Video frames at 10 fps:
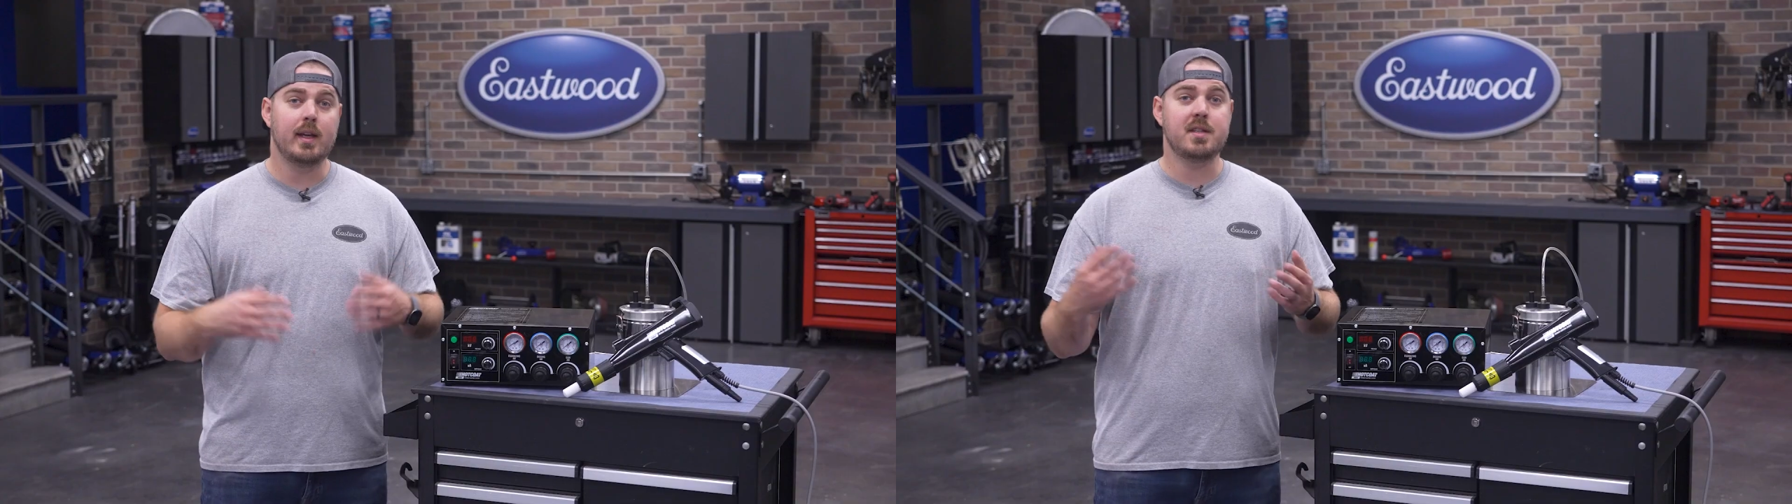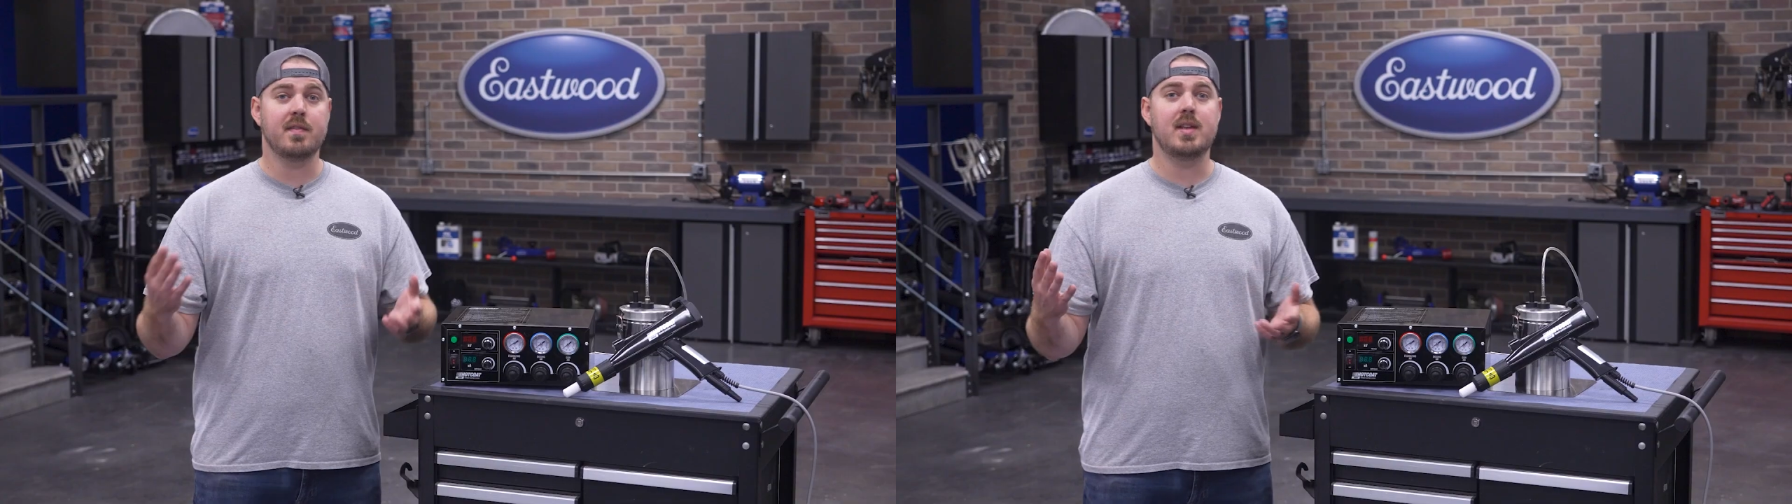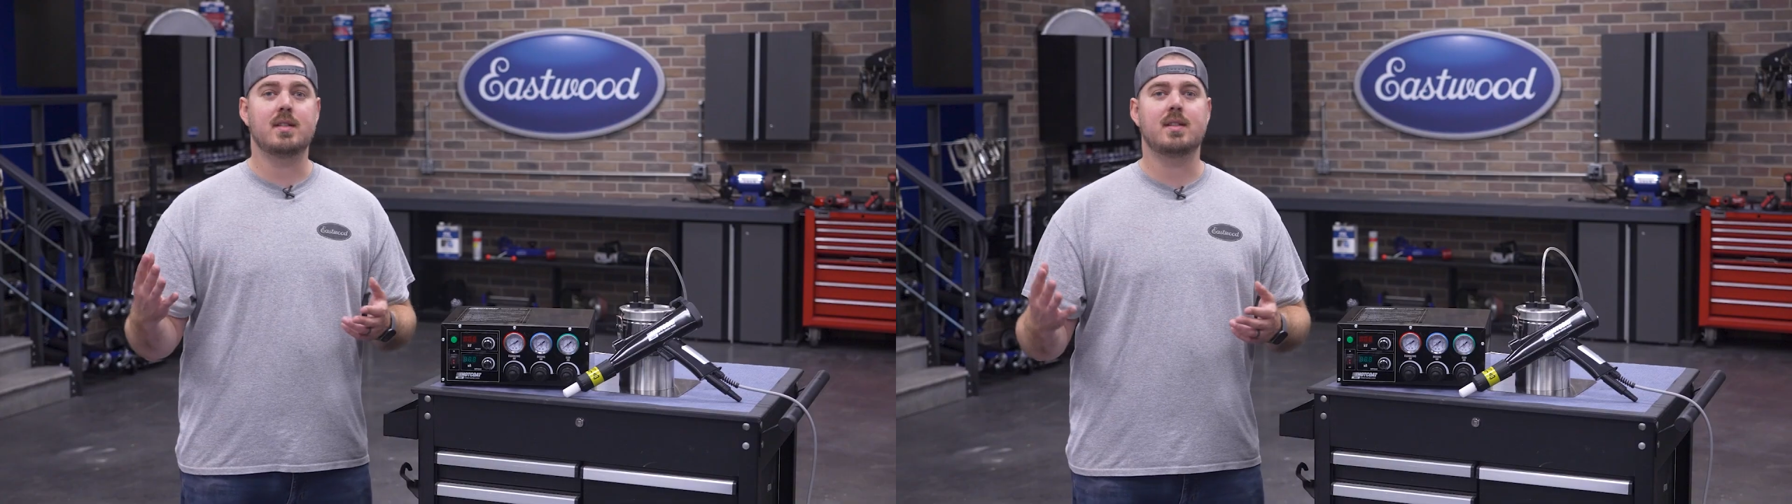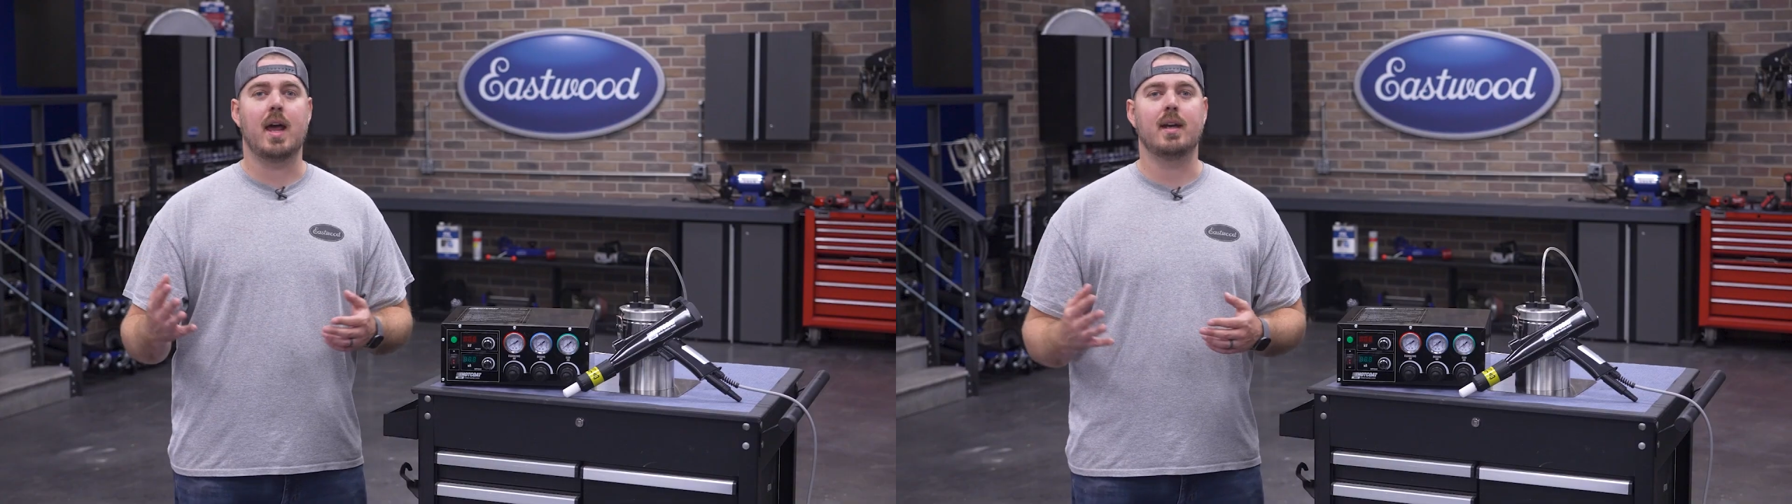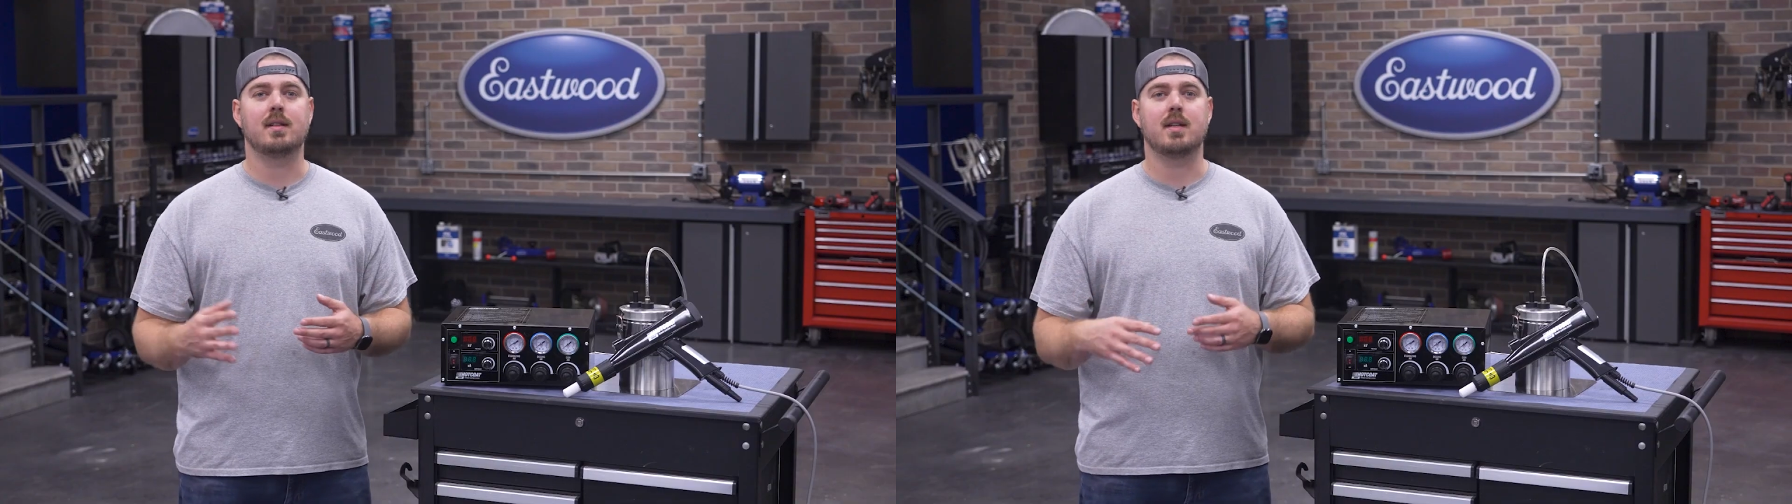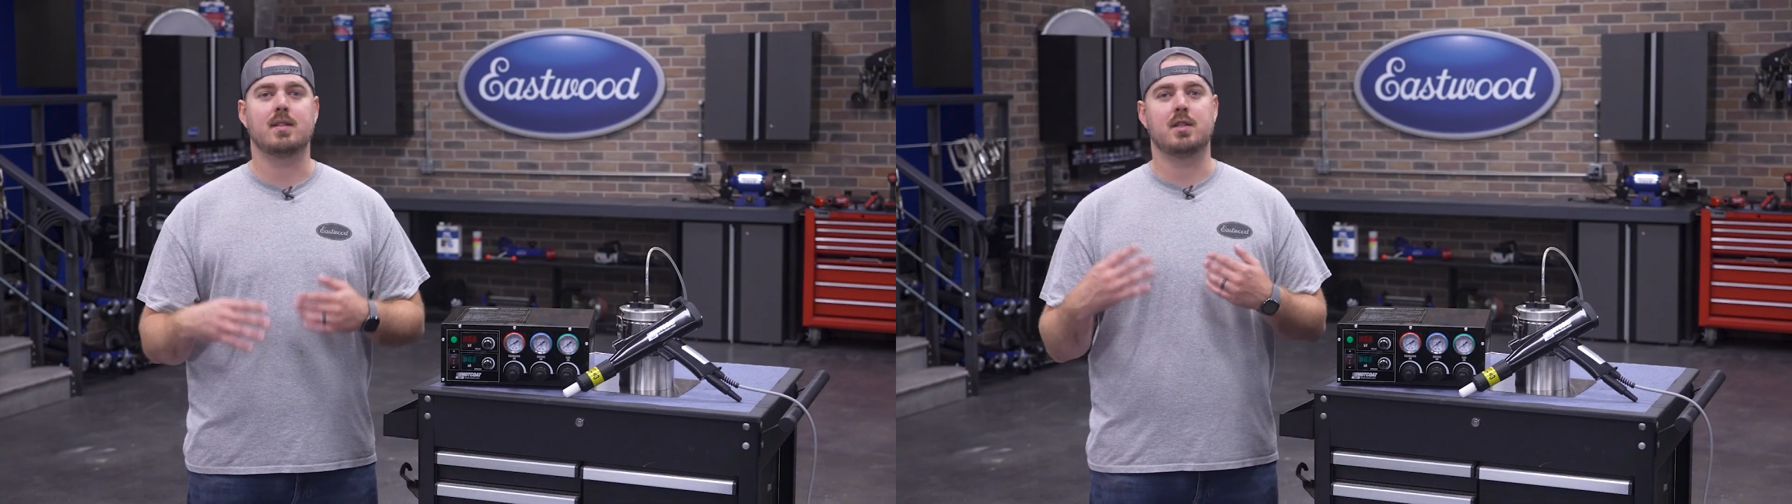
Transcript: Each of these settings is